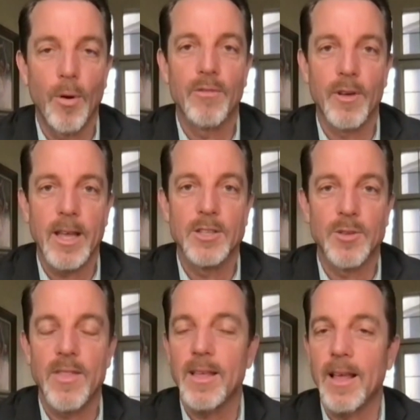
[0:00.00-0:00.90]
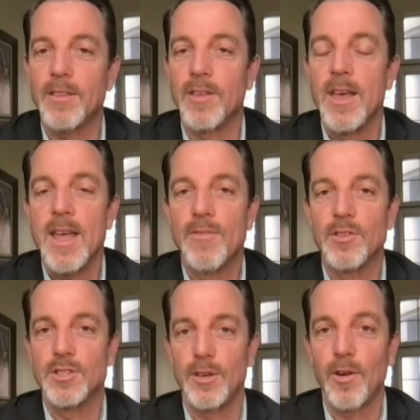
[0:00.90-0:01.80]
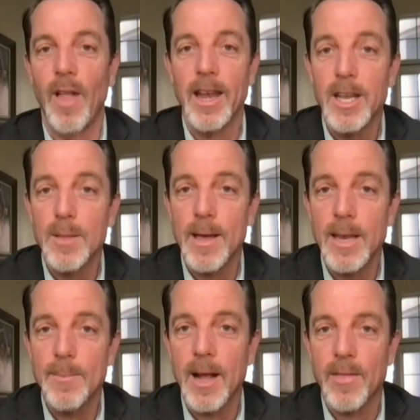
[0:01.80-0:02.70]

important for kids. So I think that's, if there's a silver lining to the pandemic,